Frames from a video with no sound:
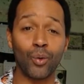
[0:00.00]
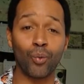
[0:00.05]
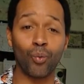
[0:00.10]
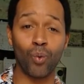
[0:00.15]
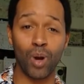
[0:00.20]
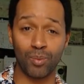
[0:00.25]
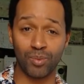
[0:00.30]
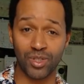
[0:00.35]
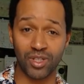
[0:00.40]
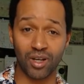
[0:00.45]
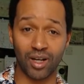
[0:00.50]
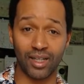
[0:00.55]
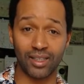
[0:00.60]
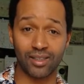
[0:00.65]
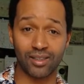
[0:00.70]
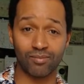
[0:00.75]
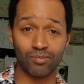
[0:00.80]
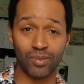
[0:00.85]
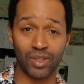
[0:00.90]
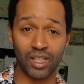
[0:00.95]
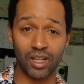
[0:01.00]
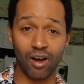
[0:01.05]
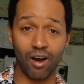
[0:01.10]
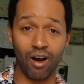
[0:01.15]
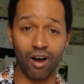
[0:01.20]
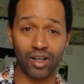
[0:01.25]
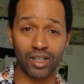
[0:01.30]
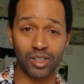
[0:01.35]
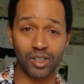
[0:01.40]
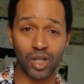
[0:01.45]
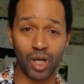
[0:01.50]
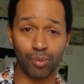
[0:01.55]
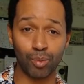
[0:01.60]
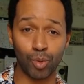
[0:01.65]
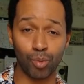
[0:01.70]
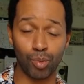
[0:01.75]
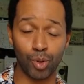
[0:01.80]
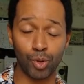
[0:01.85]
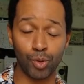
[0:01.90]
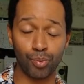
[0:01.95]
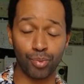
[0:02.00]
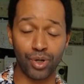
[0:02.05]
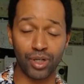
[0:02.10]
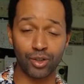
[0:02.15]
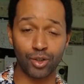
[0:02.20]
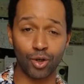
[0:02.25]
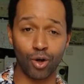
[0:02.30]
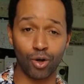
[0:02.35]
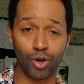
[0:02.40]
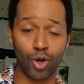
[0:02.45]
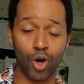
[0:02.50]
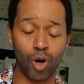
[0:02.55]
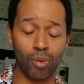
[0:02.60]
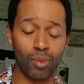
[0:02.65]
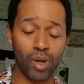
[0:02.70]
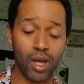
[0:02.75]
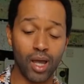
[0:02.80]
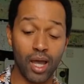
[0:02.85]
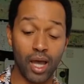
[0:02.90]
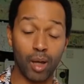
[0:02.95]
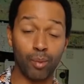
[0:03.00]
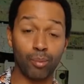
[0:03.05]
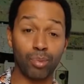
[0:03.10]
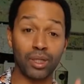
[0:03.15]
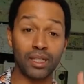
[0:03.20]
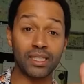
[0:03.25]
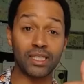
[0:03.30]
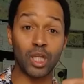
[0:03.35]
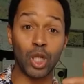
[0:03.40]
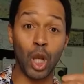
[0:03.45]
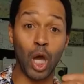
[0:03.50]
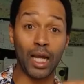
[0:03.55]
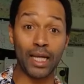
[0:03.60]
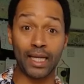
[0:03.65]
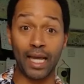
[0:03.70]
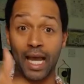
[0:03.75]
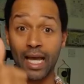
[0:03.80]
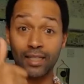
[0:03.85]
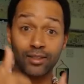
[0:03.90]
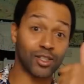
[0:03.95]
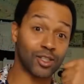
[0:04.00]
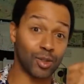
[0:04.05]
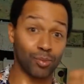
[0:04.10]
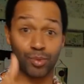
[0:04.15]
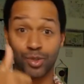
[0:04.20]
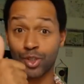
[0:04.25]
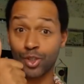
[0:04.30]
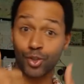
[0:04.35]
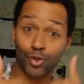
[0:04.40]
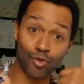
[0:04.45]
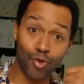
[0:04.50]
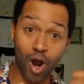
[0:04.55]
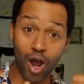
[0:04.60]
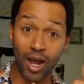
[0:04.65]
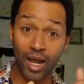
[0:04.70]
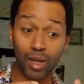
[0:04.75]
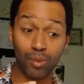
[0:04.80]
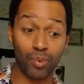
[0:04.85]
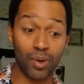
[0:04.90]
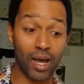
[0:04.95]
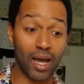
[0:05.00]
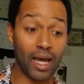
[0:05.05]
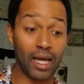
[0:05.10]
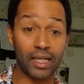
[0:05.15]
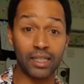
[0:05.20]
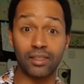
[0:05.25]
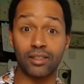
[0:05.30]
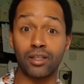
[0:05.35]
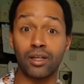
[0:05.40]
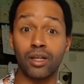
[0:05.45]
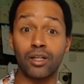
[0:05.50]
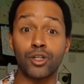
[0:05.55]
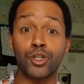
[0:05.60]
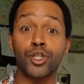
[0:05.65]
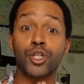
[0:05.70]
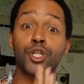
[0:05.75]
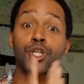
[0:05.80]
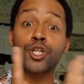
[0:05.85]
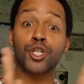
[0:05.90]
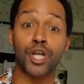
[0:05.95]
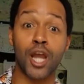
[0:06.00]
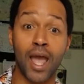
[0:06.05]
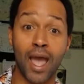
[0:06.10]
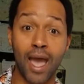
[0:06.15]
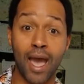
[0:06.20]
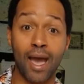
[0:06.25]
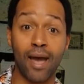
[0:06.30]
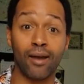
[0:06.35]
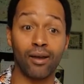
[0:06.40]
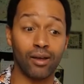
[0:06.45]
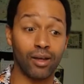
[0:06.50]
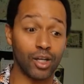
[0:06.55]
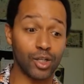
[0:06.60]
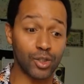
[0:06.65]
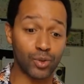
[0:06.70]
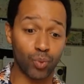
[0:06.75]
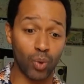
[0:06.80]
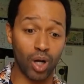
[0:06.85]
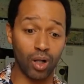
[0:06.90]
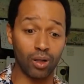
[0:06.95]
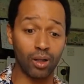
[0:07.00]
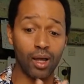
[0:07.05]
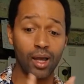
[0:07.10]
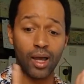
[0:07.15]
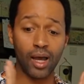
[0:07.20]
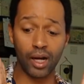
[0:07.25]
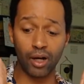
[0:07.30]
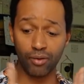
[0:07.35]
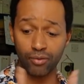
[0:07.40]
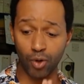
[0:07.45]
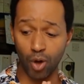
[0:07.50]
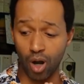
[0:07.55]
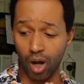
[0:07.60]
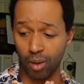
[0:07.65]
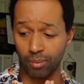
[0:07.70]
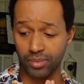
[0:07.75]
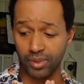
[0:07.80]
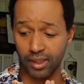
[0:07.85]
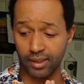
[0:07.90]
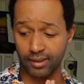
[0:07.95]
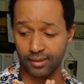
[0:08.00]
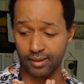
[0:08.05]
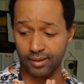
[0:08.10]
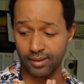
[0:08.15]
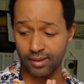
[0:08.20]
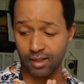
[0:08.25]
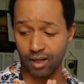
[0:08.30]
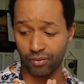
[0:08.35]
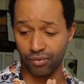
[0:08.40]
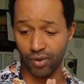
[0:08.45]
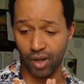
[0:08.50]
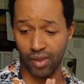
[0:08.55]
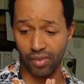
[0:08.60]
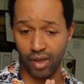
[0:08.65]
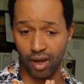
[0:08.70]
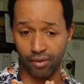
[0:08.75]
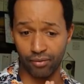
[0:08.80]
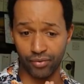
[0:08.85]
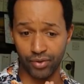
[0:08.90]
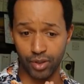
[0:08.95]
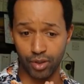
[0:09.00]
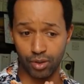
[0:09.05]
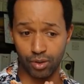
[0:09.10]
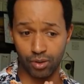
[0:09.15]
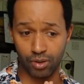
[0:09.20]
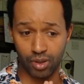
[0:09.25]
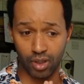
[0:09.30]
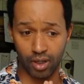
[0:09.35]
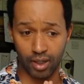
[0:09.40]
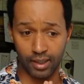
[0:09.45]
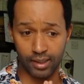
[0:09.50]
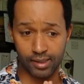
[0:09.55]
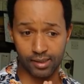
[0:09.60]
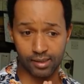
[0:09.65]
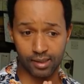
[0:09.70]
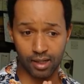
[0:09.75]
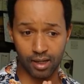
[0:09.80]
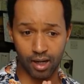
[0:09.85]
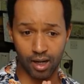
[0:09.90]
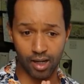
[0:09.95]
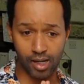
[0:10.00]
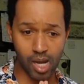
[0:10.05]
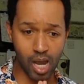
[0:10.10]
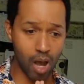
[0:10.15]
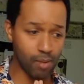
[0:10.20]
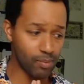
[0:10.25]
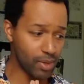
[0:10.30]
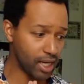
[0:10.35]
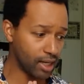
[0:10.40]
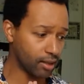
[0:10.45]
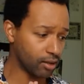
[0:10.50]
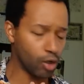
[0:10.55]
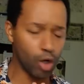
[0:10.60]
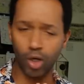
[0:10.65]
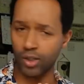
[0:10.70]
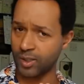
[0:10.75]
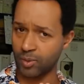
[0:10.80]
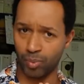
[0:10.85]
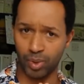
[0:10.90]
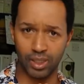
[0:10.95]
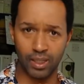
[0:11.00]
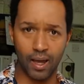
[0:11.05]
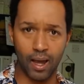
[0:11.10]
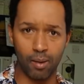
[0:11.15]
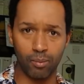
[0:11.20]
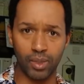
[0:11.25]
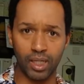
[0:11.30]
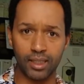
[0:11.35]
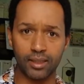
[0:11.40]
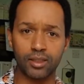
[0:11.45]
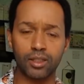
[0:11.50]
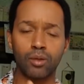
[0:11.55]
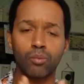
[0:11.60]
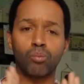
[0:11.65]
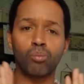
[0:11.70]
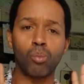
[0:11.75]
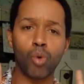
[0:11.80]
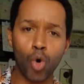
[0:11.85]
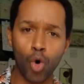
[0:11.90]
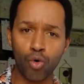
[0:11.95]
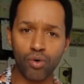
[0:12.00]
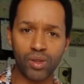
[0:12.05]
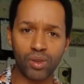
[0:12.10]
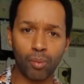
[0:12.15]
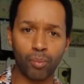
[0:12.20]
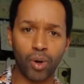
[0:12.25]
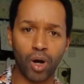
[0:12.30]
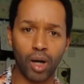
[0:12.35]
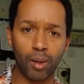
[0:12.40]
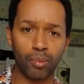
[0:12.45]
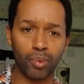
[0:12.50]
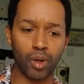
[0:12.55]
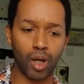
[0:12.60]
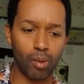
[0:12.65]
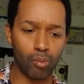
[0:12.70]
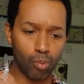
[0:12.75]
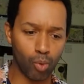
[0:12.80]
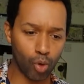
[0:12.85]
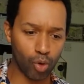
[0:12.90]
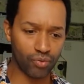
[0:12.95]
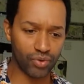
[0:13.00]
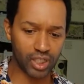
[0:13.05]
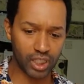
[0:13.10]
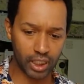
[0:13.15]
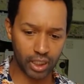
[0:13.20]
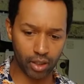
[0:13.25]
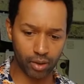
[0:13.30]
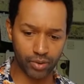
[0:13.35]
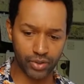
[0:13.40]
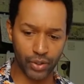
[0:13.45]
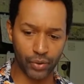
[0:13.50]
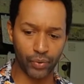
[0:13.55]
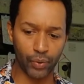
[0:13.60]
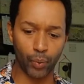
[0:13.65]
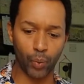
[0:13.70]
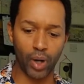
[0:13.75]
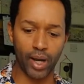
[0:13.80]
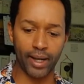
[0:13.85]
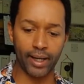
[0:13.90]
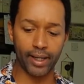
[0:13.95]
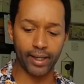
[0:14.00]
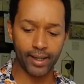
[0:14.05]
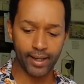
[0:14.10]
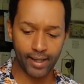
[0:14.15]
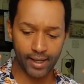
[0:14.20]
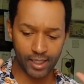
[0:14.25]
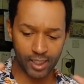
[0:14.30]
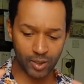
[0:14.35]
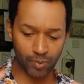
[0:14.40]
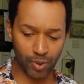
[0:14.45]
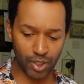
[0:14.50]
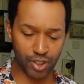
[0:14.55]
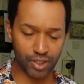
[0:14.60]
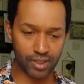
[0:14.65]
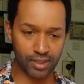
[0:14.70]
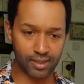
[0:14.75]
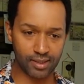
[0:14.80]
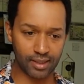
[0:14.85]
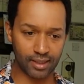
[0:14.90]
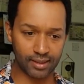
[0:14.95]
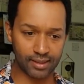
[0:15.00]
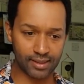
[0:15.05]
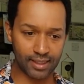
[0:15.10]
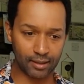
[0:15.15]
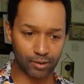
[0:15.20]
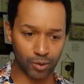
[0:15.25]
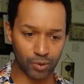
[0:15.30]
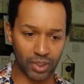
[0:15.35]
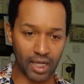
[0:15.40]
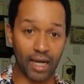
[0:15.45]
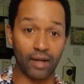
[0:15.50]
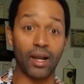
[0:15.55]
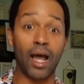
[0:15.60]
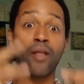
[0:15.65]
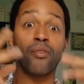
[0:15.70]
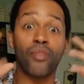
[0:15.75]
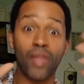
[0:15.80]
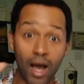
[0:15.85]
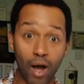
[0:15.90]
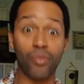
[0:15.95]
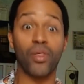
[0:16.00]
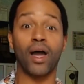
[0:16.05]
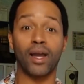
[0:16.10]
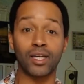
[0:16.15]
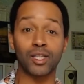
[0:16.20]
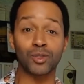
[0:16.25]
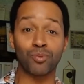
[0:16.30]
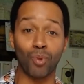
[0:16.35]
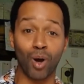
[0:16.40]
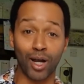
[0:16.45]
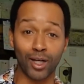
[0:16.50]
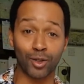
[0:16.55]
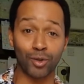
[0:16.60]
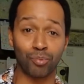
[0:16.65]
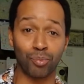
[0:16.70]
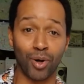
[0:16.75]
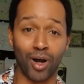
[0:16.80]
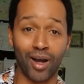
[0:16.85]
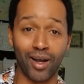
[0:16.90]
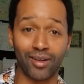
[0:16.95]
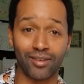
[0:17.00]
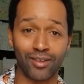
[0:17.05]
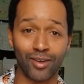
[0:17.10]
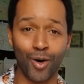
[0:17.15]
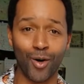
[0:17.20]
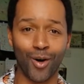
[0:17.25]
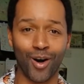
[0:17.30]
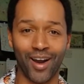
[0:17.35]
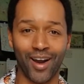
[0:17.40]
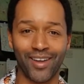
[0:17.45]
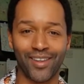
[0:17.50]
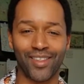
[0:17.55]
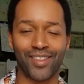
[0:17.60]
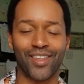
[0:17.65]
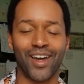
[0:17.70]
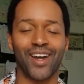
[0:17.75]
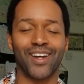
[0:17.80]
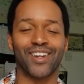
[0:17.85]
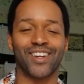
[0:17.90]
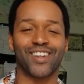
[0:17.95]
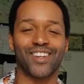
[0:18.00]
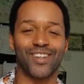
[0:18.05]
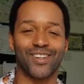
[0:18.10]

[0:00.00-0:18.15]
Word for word: website, thearchetypalblueprint.com, and please like and subscribe and share as well. And I've got updates and stuff like that for you guys coming. Lots been happening, some more in the pipeline, more videos on the way, especially as things settle down. And now that is my goodbye. All right, thank